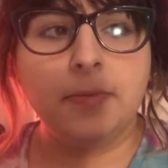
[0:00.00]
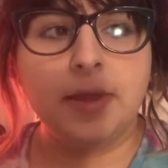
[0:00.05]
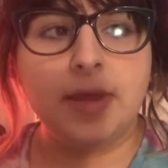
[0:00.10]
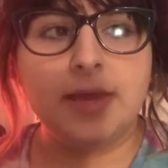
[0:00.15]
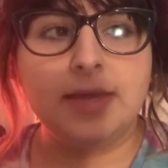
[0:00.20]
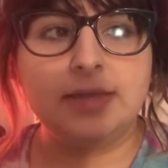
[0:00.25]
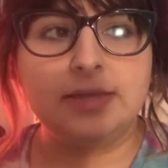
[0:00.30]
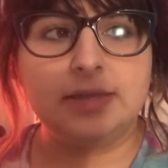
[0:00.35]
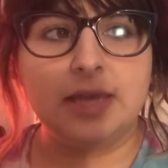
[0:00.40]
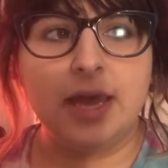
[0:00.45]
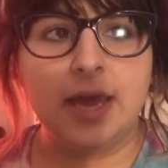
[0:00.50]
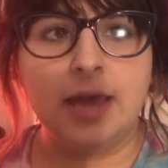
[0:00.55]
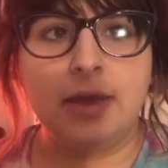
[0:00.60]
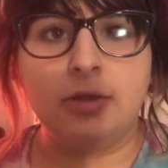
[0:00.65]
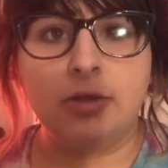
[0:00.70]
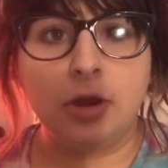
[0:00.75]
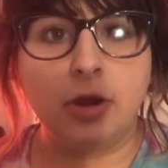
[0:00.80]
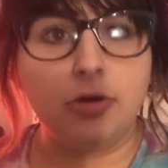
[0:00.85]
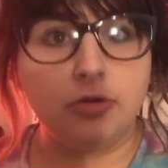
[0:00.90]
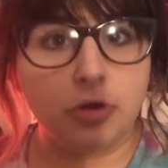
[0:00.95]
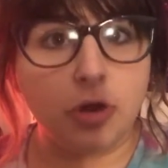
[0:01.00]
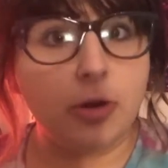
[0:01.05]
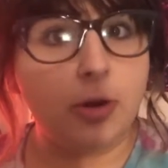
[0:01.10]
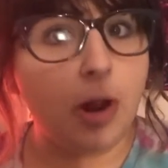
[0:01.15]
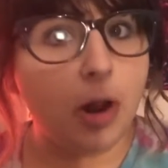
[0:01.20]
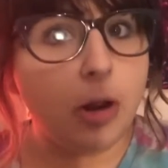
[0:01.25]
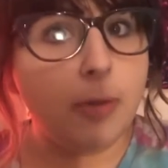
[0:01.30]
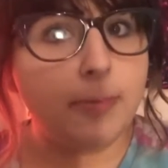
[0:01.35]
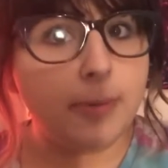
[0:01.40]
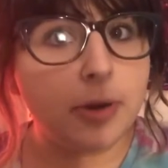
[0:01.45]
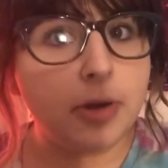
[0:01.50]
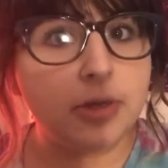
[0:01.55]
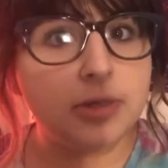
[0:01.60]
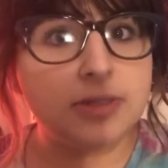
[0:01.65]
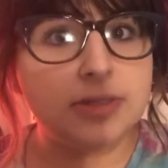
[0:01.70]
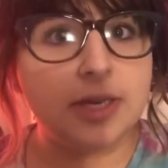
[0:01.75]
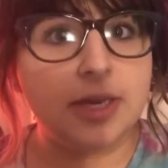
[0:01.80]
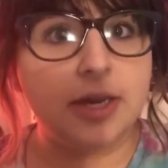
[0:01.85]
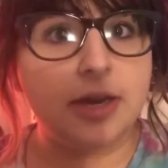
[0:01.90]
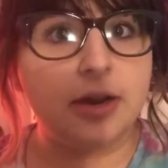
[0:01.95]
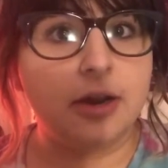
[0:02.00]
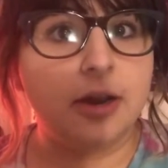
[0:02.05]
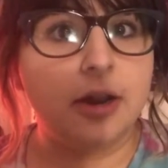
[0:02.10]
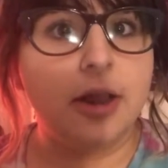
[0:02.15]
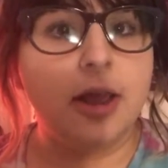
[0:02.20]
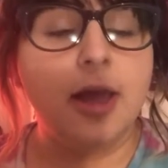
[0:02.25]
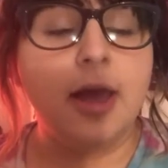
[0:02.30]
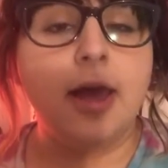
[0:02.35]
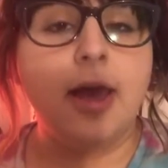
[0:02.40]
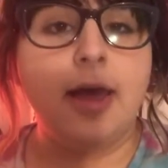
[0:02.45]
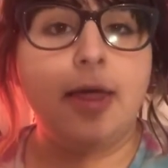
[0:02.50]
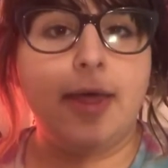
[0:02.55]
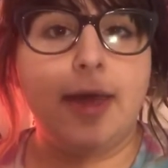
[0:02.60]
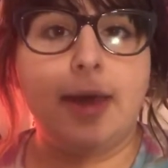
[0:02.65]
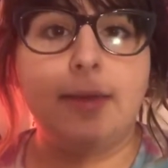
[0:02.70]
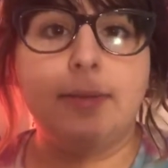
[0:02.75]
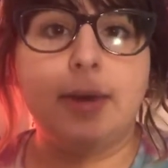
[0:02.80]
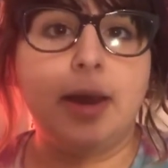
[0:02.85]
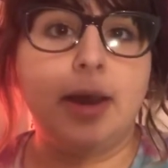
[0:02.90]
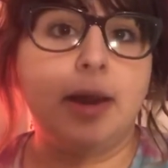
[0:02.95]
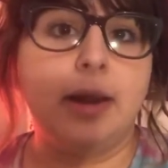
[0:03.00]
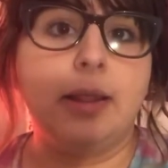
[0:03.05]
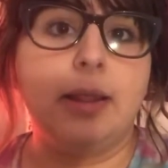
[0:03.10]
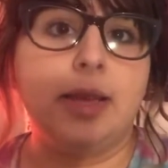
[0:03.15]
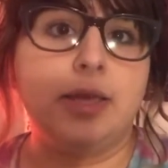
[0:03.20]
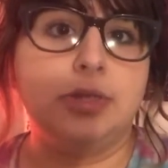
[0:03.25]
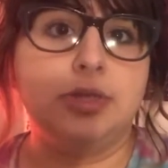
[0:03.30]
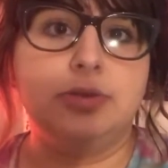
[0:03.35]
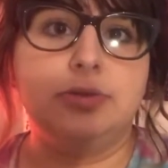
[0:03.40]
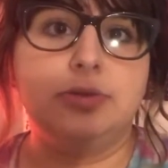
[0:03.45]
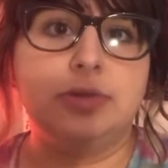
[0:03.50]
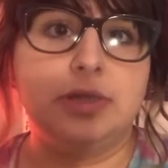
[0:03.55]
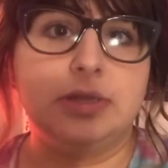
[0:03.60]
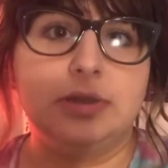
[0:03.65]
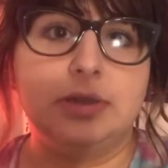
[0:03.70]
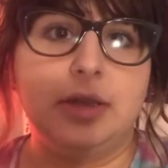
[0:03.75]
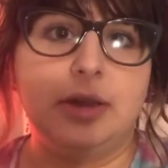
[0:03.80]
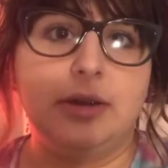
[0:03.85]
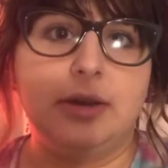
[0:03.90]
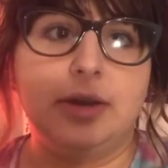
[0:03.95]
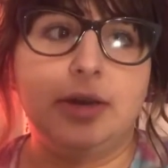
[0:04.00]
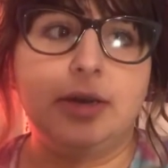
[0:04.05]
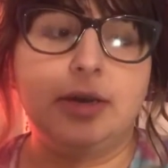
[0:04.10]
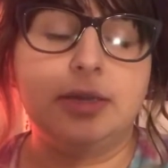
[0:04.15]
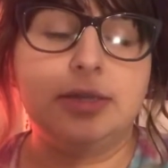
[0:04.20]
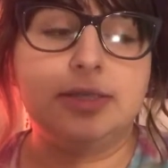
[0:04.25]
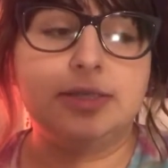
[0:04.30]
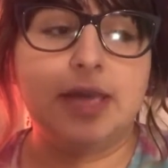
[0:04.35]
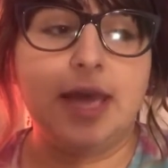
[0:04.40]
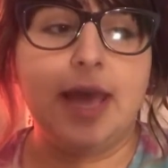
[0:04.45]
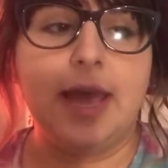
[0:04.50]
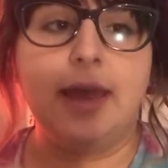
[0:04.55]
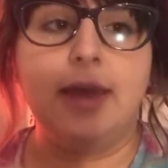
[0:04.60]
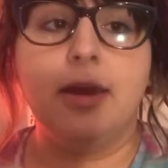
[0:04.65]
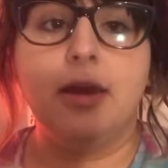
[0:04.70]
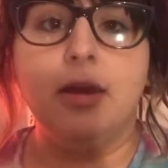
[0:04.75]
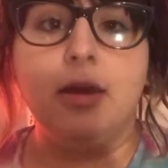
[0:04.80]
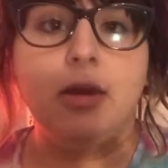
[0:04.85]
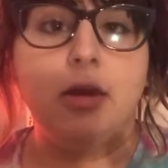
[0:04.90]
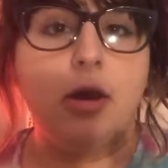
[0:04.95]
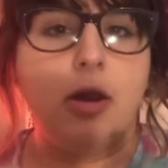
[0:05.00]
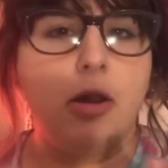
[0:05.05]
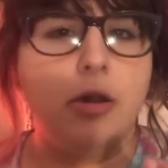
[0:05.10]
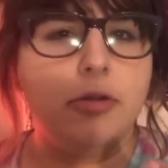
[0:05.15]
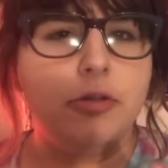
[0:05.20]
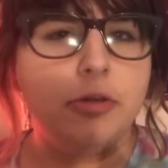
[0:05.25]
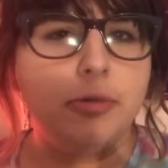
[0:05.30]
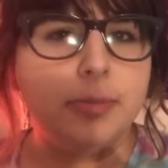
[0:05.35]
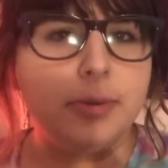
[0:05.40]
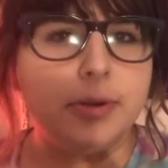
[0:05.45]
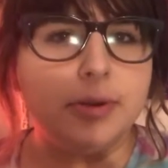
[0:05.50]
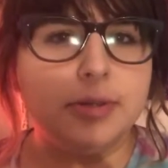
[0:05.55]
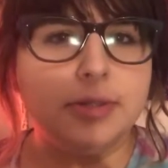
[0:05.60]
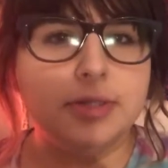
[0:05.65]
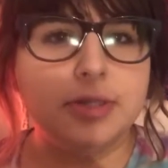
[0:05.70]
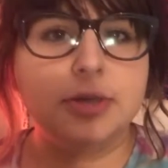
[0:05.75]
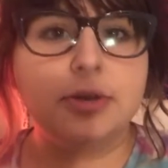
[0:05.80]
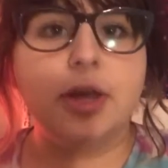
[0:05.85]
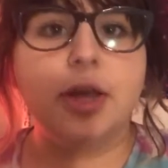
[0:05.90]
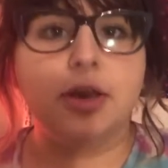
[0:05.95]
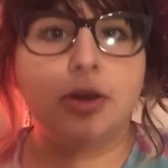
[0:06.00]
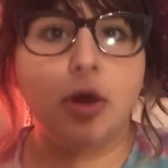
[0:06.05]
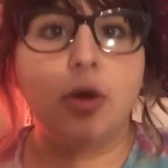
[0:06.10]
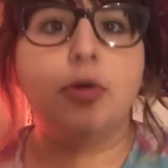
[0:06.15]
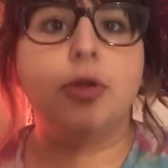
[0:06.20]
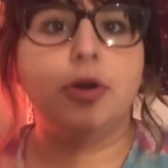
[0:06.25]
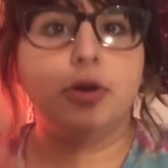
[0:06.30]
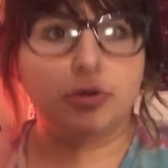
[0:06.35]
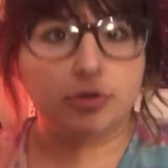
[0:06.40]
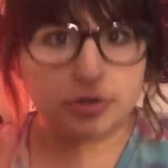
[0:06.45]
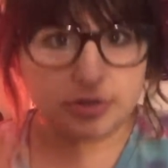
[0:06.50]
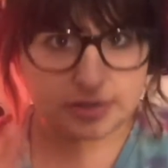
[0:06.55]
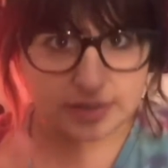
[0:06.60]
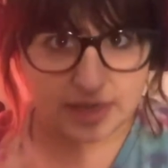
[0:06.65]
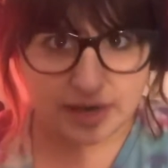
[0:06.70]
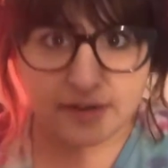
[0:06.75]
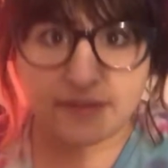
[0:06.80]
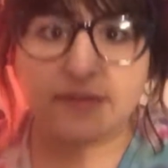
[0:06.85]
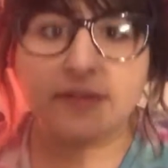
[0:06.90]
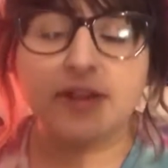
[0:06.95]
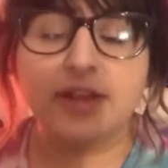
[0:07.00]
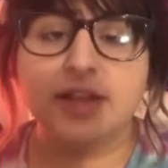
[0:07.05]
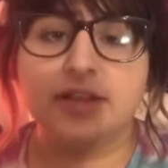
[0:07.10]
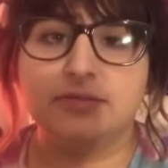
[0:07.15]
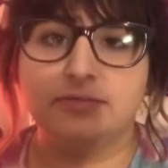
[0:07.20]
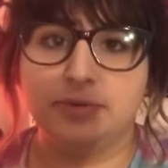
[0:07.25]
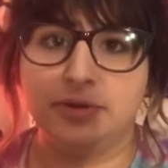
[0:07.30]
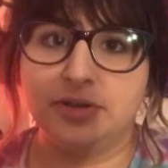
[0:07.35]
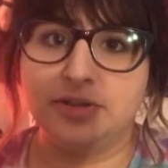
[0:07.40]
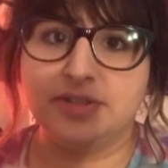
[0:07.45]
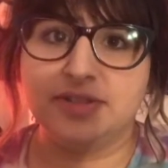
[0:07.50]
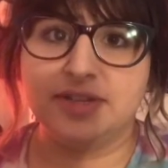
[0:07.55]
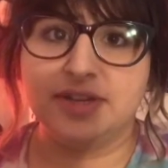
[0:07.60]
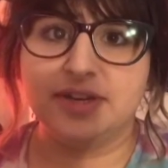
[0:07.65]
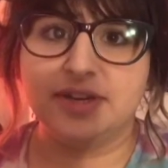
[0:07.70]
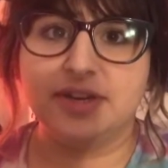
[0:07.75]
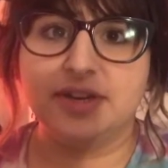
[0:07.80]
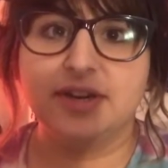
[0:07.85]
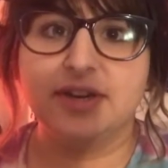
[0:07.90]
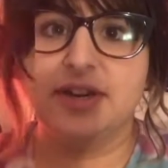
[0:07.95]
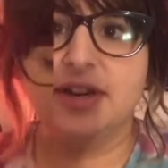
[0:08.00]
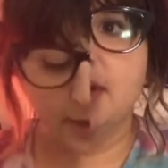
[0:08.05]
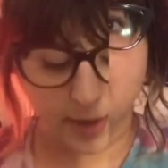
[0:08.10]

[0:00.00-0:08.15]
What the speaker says: He's saying there are birds here. Like, I'm not going to let you sit there and say, are there birds here? Like, no, there definitely is birds here.